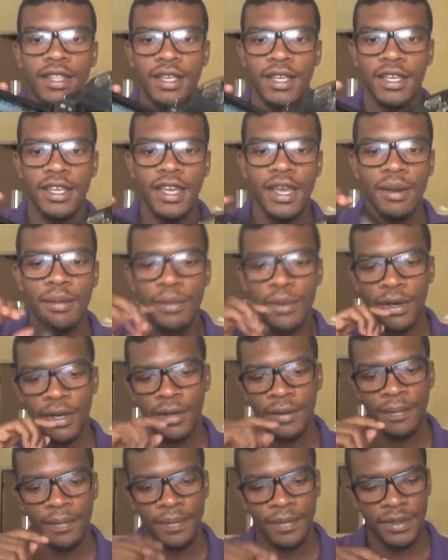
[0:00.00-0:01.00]
the
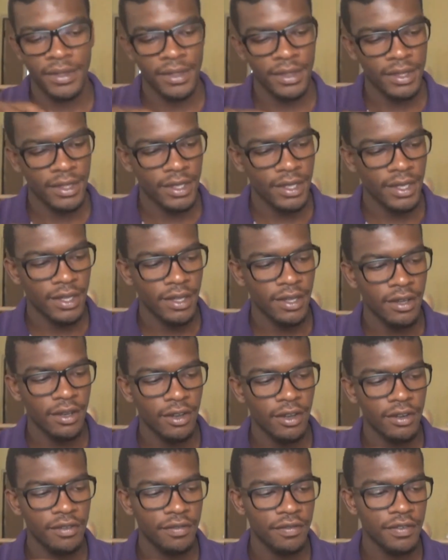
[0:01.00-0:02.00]
camera the,
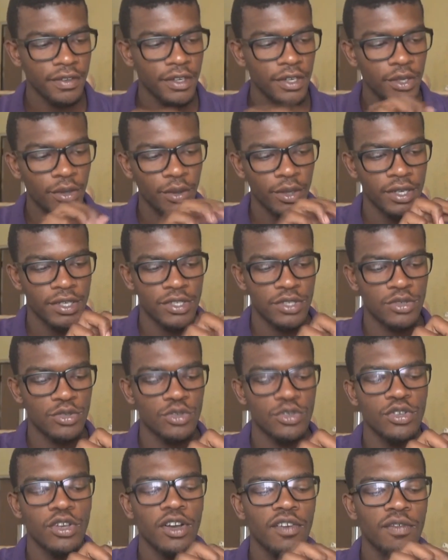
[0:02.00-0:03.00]
on video it's
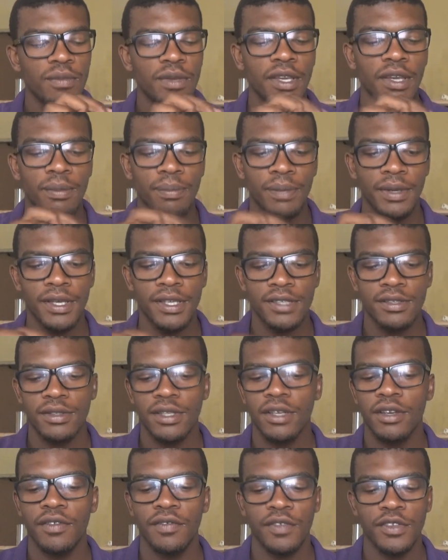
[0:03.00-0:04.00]
12
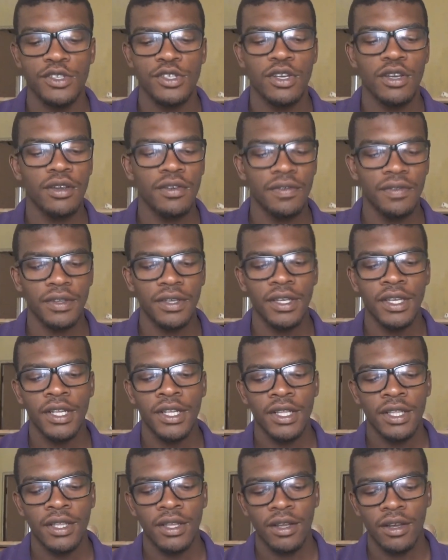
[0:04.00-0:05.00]
megapixel and on photography
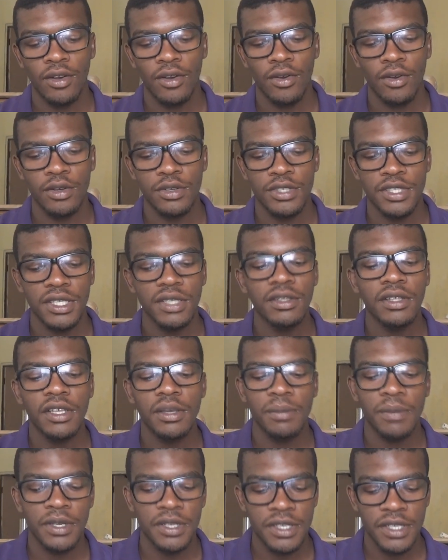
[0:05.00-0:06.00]
or still
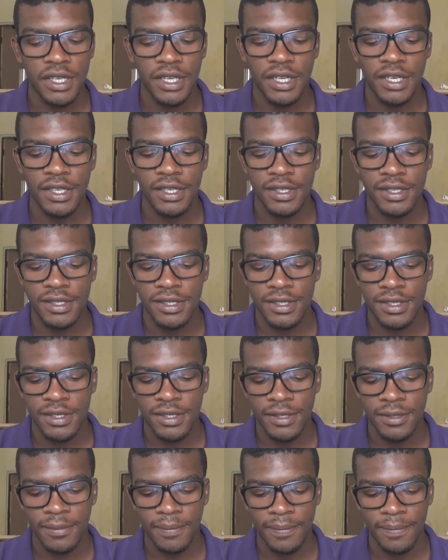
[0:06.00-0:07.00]
image it
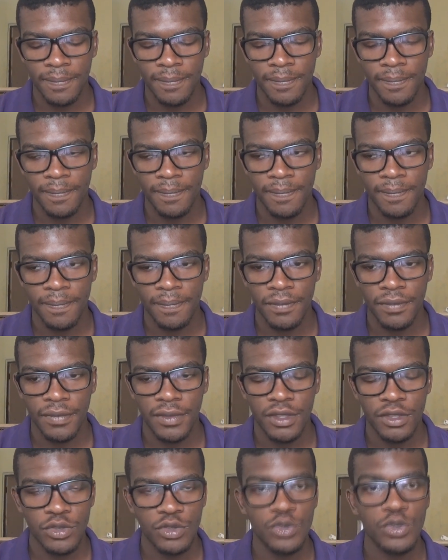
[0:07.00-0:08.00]
is
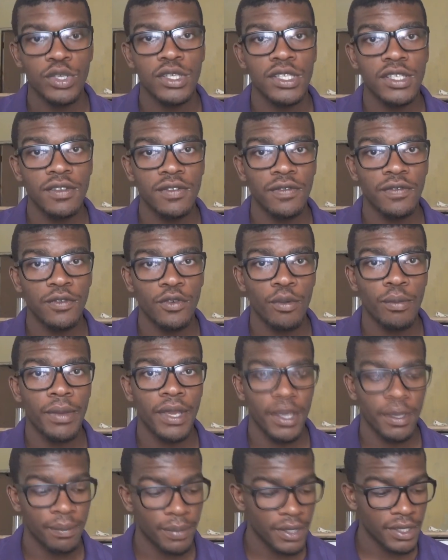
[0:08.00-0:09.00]
24
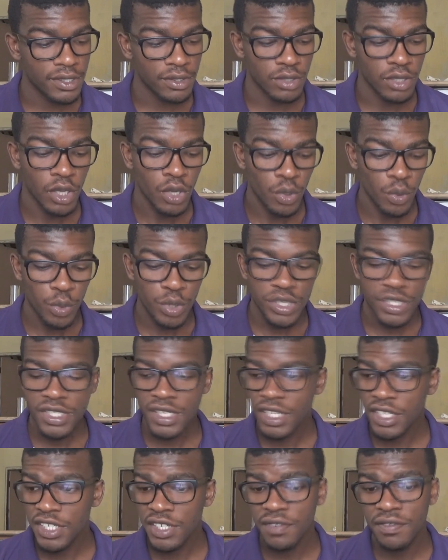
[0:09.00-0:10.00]
megapixel which is
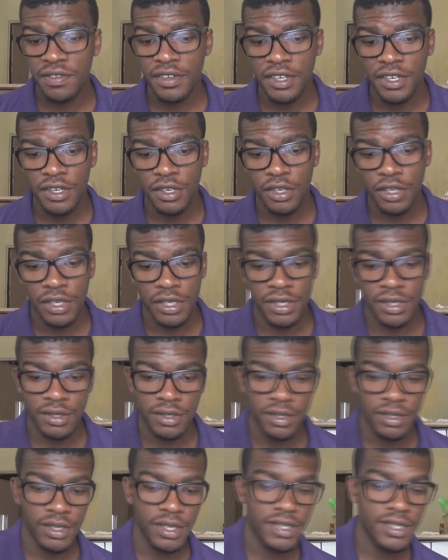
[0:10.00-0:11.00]
actually very good
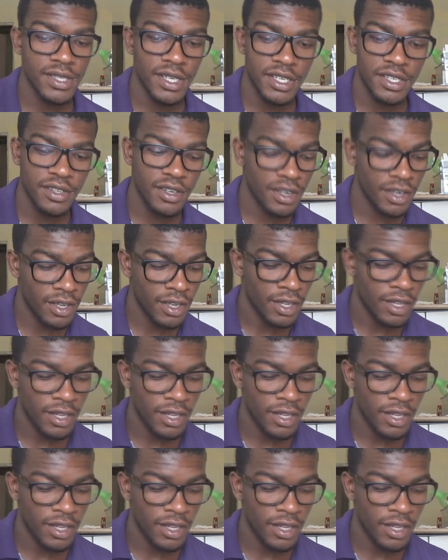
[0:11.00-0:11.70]
it's actually